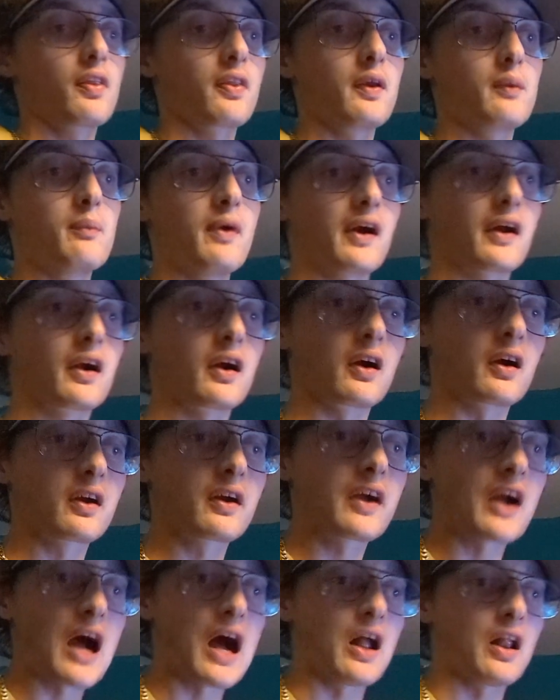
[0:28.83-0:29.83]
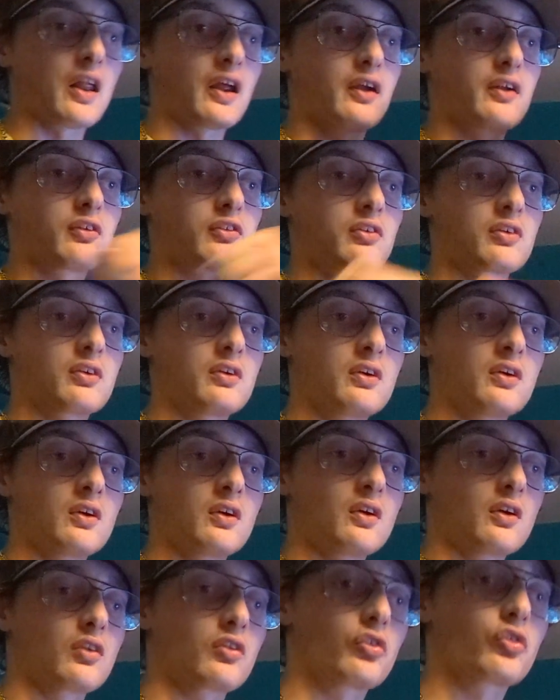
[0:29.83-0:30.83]
the bigger college.
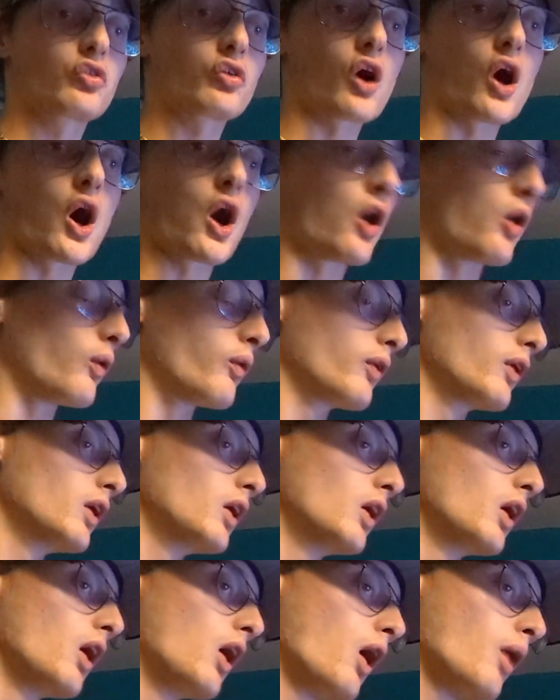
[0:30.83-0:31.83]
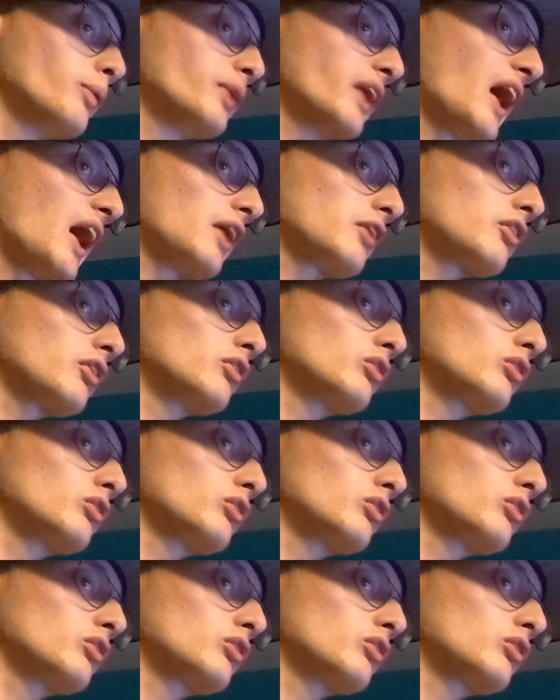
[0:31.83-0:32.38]
So, hope you guys